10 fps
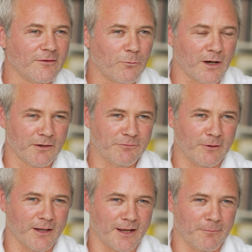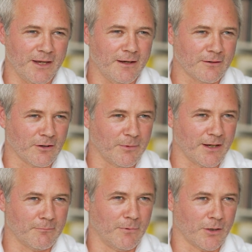There's a wonderful
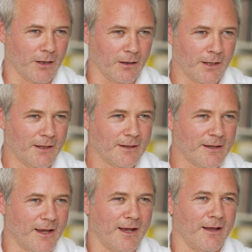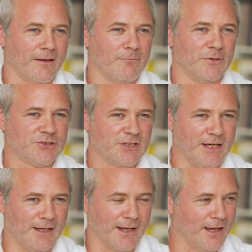economic model
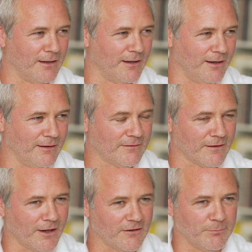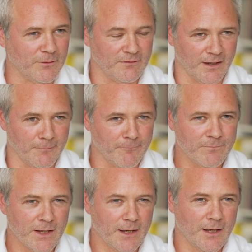machine in the Science Museum,
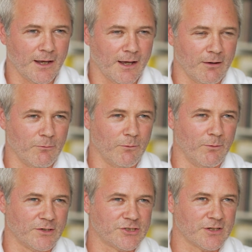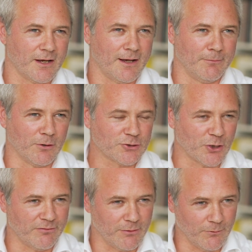which I'm not
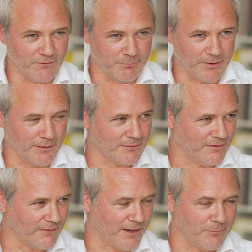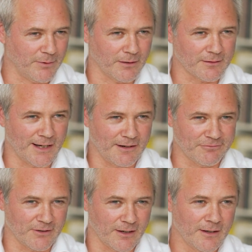sure if it was designed and built
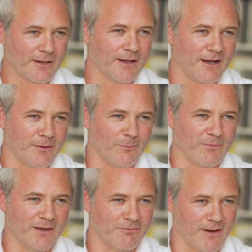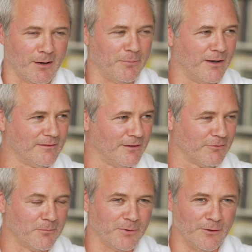after the availability
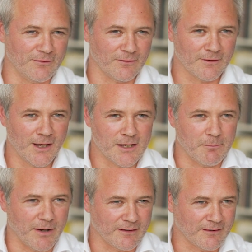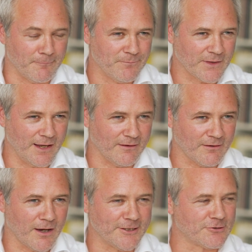of computers, but it's
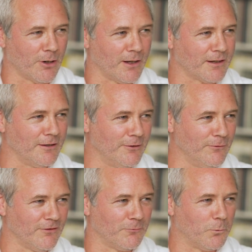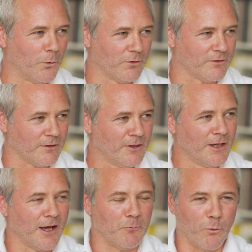hydraulic. It uses water,
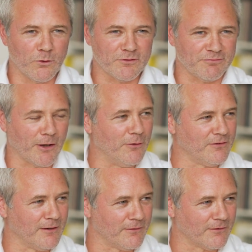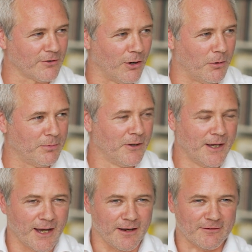and water flows in at the top,
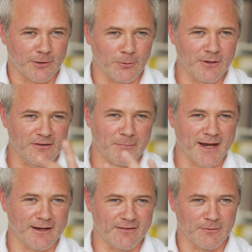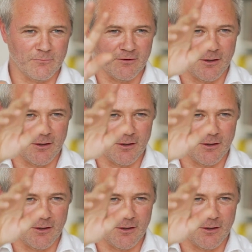and it's got all these mechanisms,